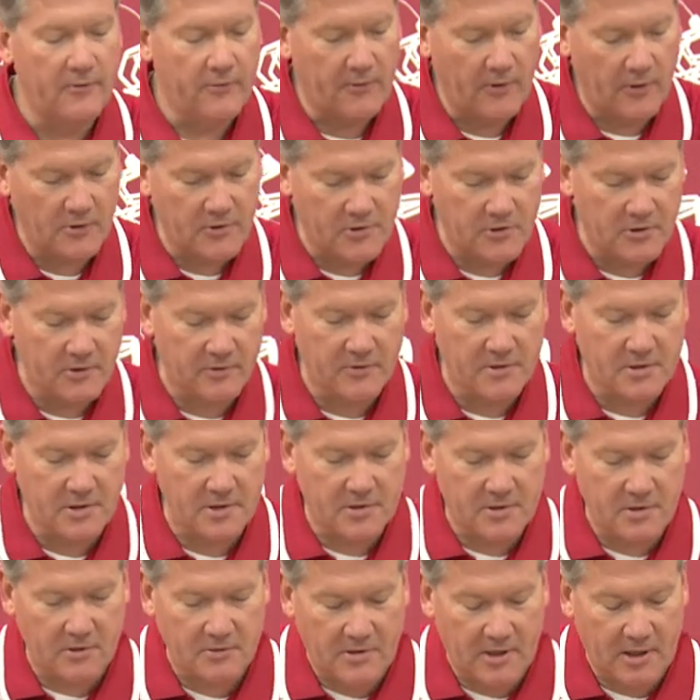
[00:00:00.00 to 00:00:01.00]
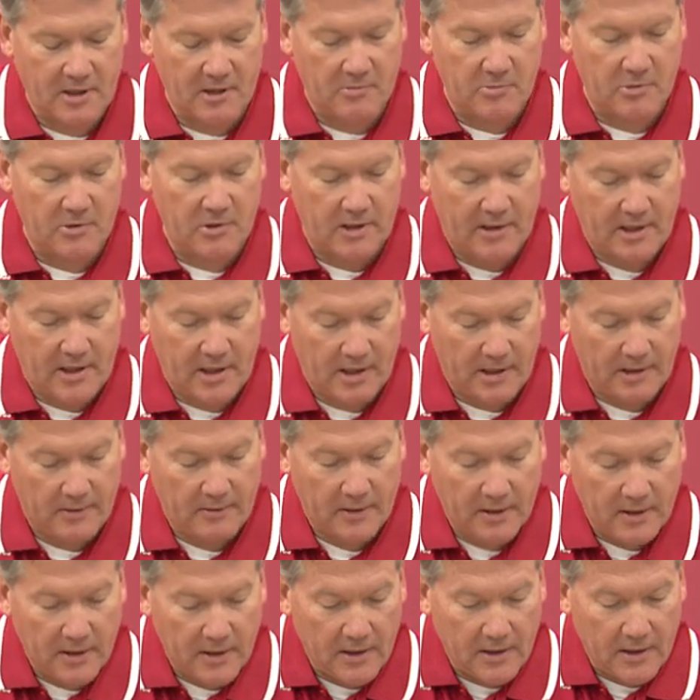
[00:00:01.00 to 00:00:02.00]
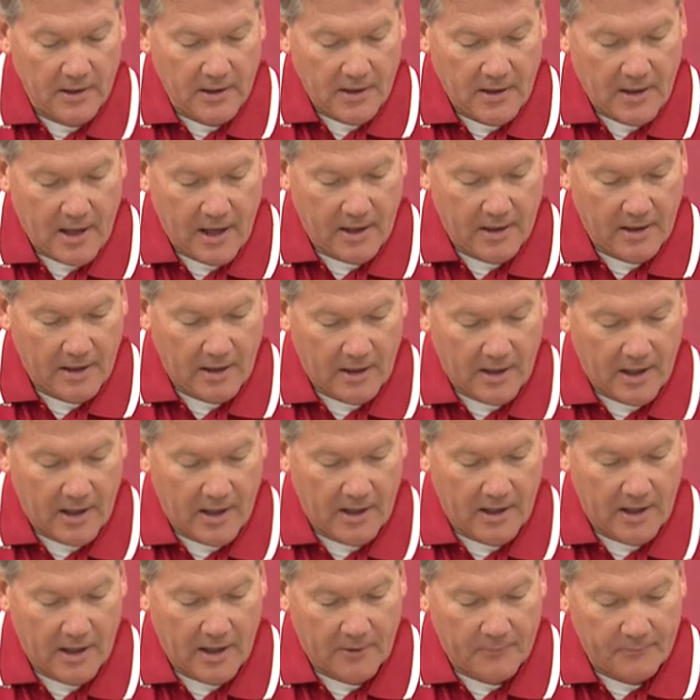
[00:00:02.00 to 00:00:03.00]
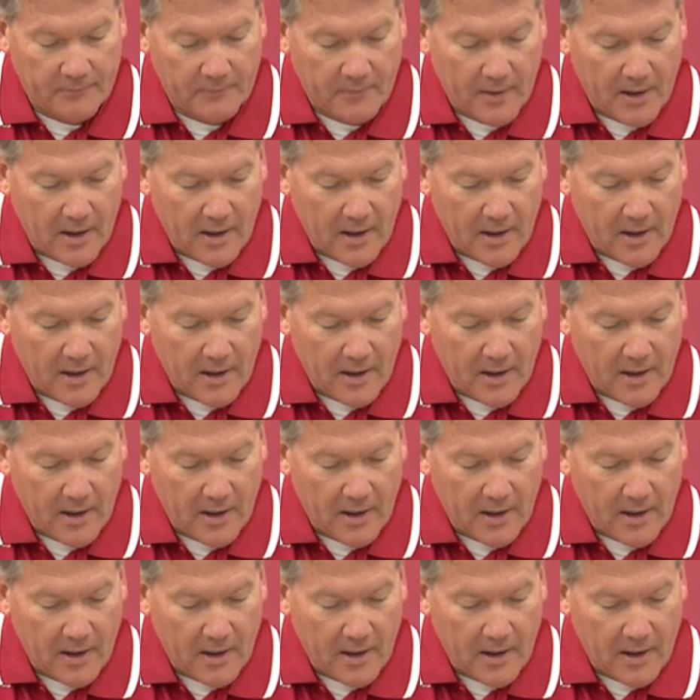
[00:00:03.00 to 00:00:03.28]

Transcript: phone service is so terrible you can't get a line out.